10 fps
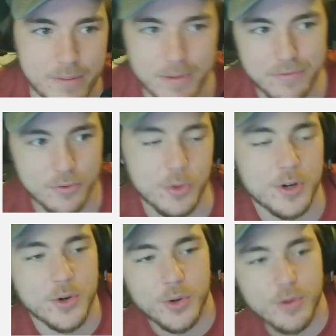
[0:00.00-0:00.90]

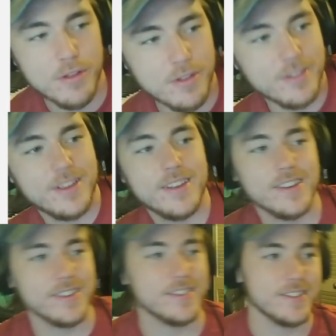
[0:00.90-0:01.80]
before Earth.
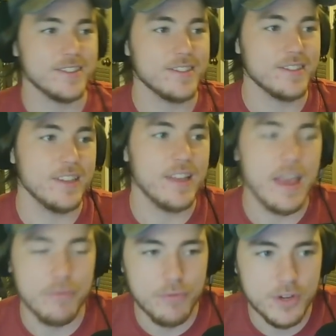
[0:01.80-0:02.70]

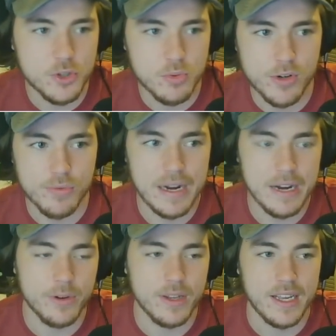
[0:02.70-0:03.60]
If fish were
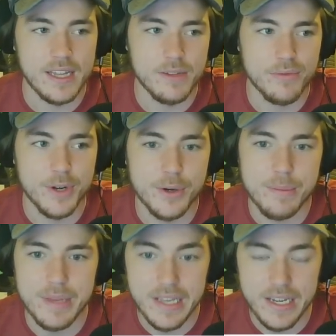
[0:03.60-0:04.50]
around like at the very
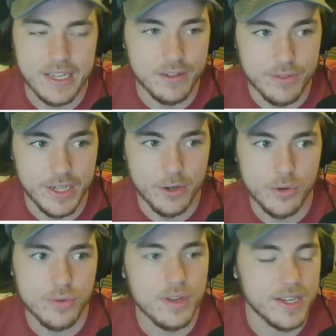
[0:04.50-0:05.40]
beginning of like
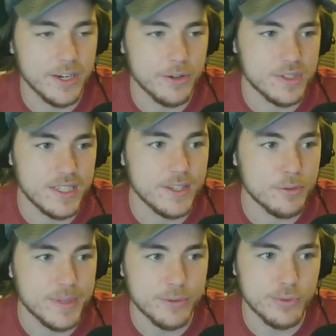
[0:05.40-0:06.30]
Earth, I guarantee
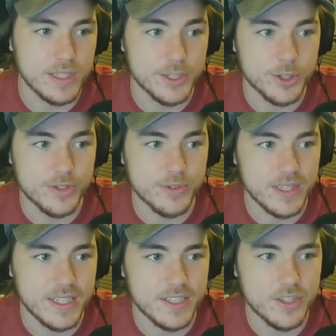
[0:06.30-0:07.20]
there'd be a religion
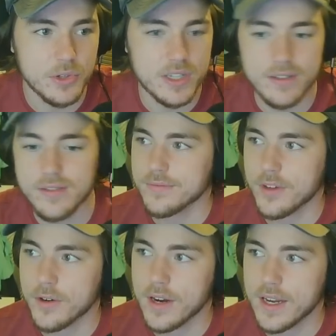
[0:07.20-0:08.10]
related to it.
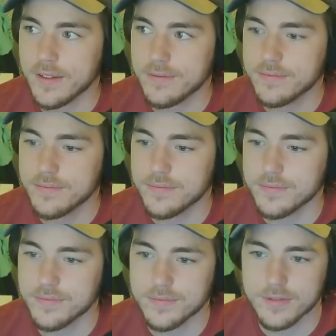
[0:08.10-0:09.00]
All right.
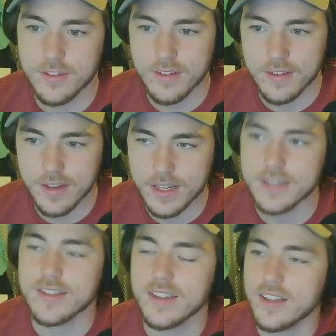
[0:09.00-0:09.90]
It
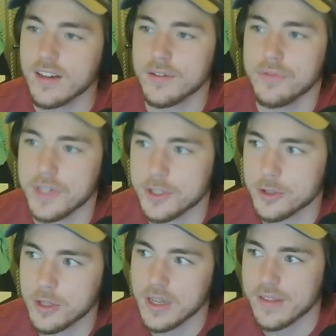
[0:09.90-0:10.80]
is the
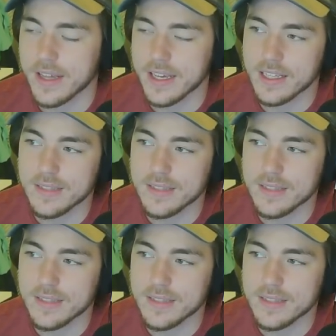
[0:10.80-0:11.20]
lungfish. They can live